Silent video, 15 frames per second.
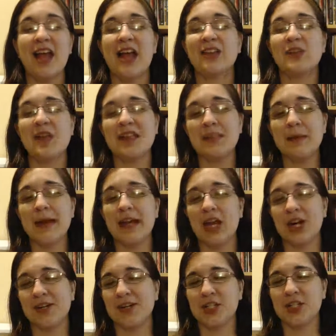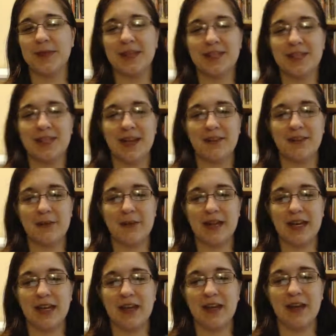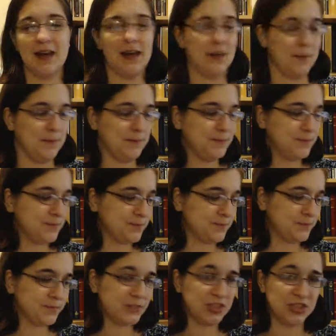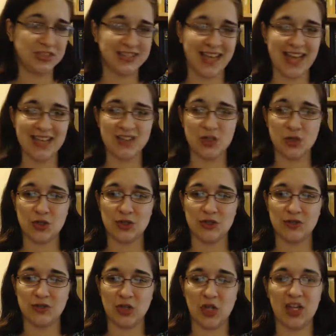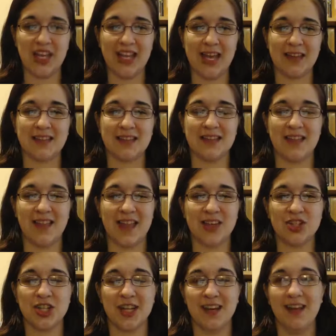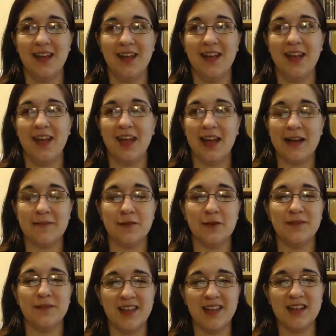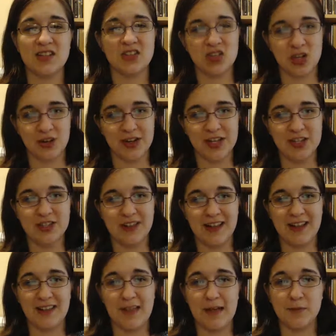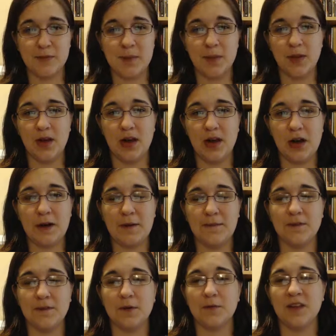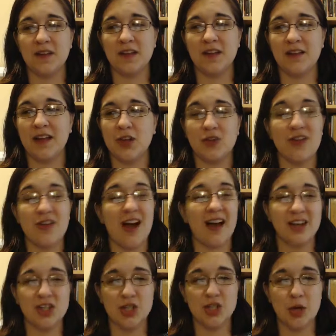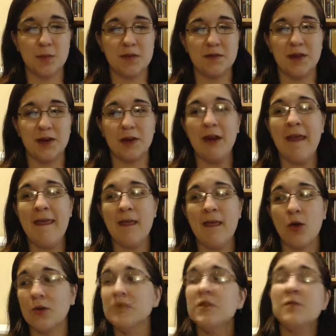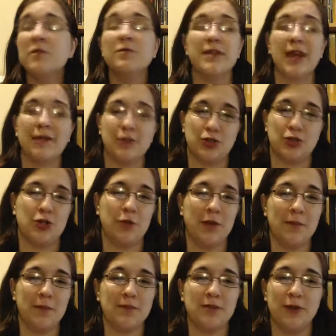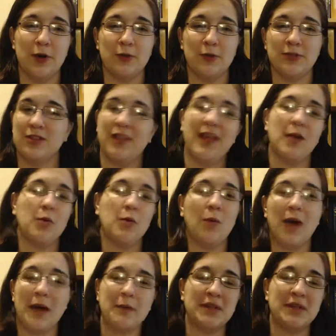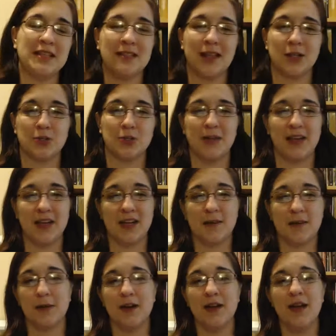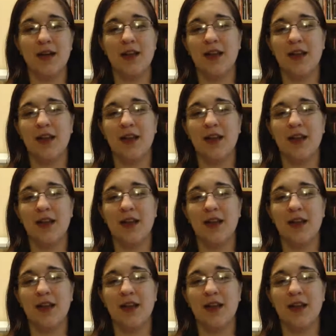So that's my encouragement to everybody. Just as you're looking at this election, and if you're feeling discouraged, like a lot of people are, if you're feeling like you're not going to show up to vote, or if you've never shown up to vote and you're like, well, why would this election be any different?